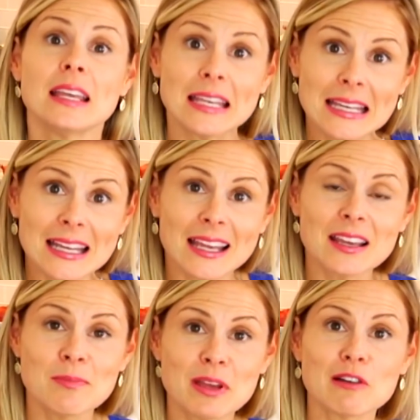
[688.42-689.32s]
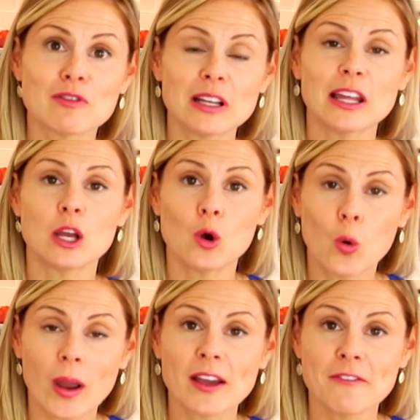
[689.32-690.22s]
eating can be a really
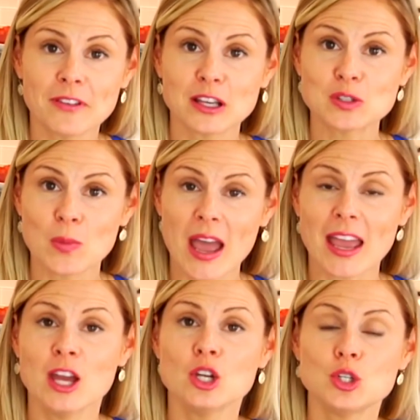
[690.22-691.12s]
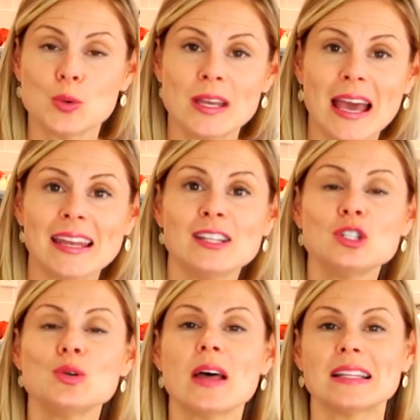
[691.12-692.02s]
quick fix way to get
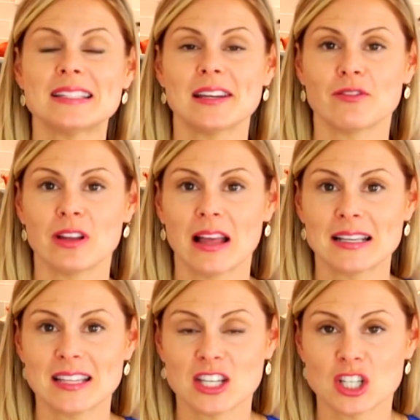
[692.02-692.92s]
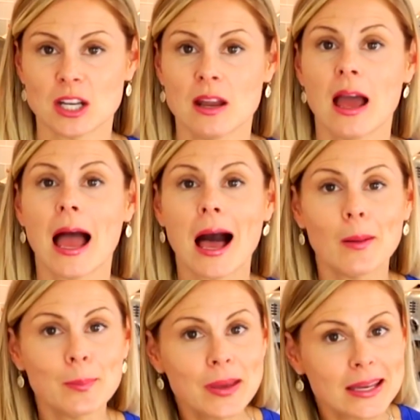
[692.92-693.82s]
into that state of relaxation,
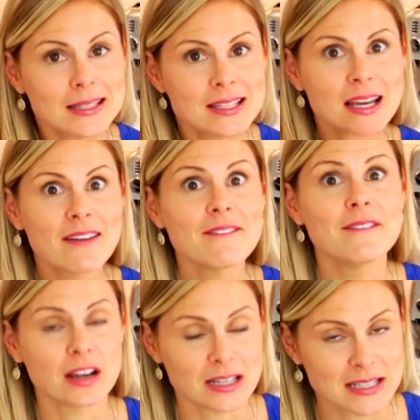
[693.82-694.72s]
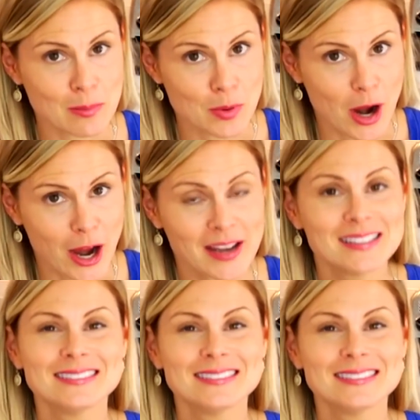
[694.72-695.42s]
albeit very temporary.